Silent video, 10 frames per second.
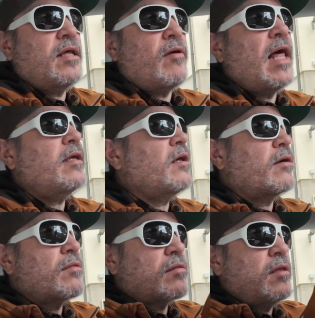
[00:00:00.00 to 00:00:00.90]
the
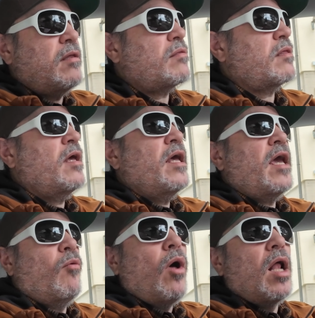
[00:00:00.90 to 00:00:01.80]
LiDAR sees
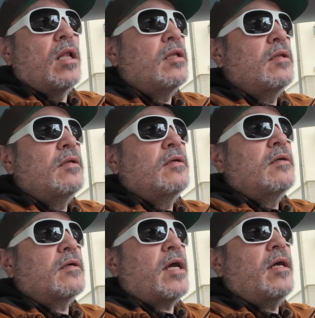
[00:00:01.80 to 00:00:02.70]
a wall,
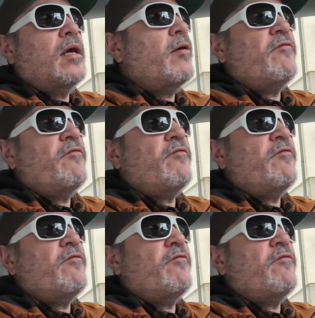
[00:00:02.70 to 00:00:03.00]
okay?